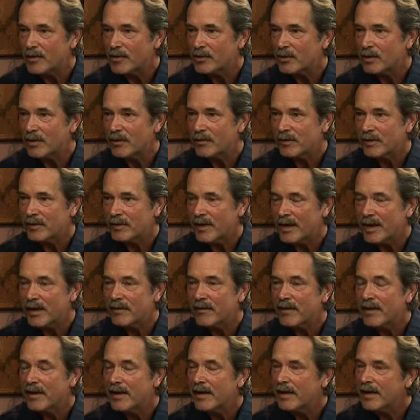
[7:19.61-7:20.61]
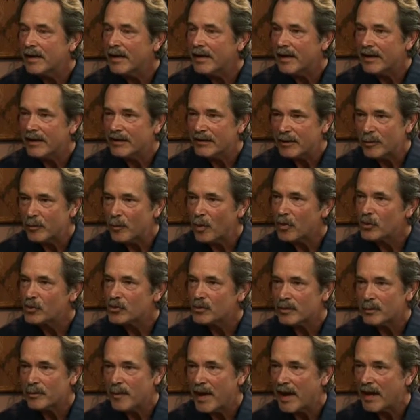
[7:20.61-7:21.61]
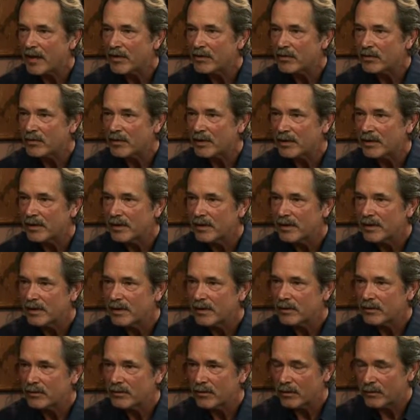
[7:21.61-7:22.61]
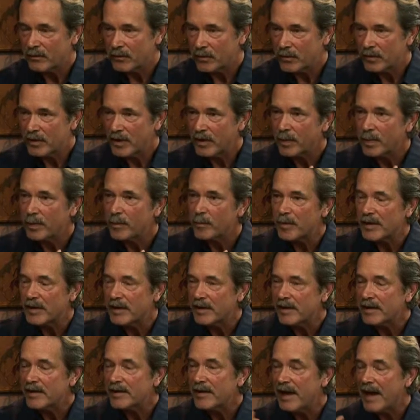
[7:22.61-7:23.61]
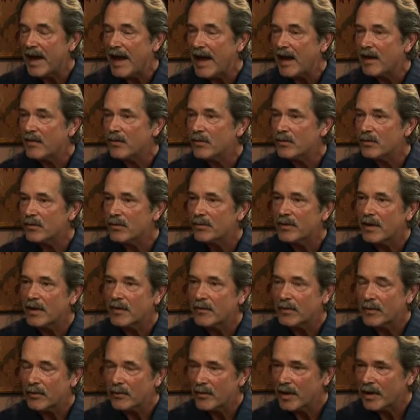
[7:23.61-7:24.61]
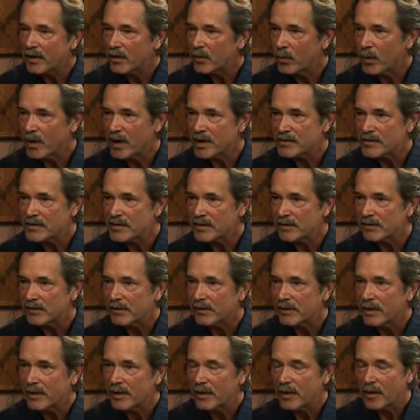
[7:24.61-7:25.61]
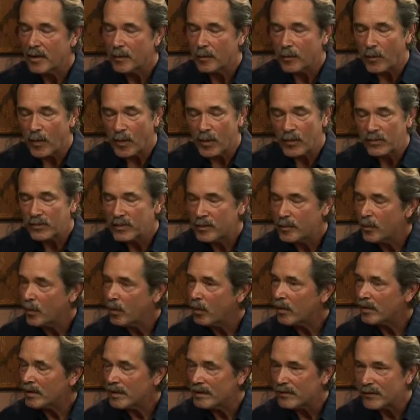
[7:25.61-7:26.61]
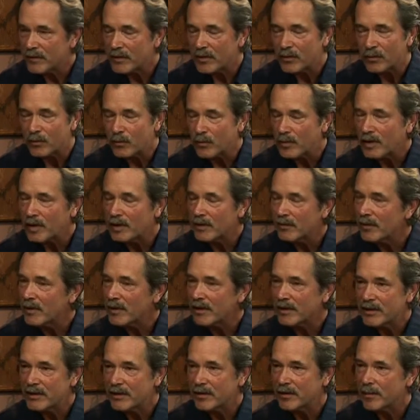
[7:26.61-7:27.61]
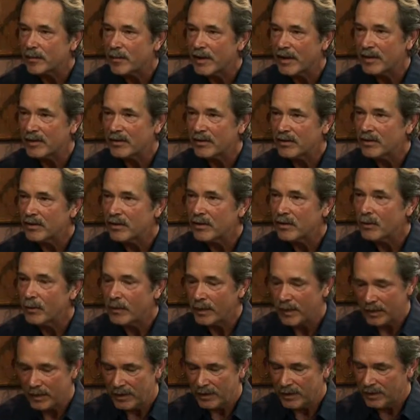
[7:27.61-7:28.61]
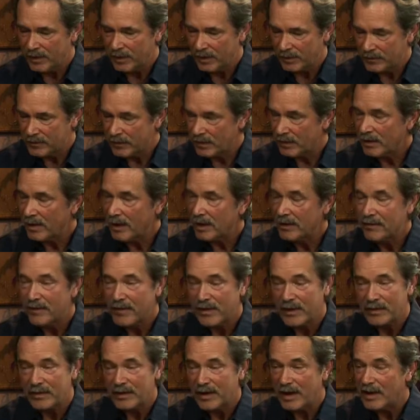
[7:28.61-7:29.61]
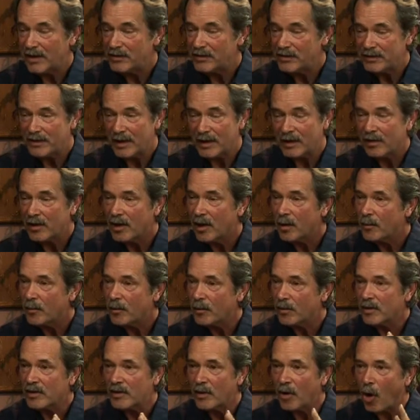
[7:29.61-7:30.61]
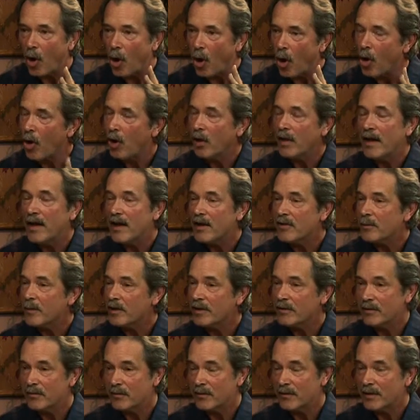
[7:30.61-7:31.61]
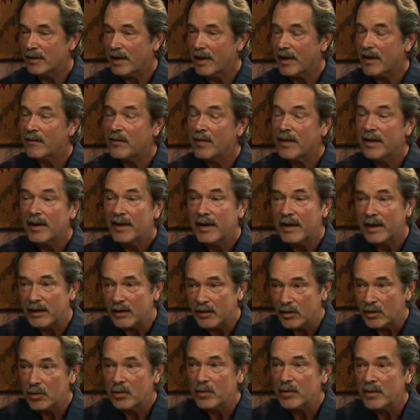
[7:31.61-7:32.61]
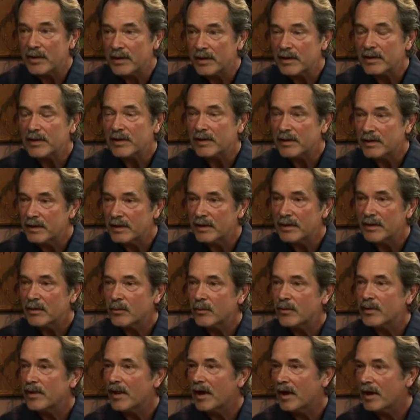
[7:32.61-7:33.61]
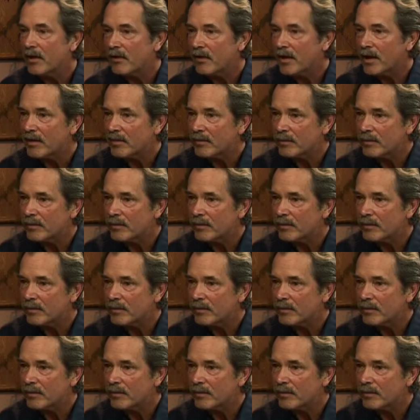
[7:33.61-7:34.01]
joyful life, is emotional mastery. So if you can begin to ask yourself the right questions, most importantly, feel really, really good about you, is going to lay a foundation that'll help you in all aspects of your life, including dealing with the IRS.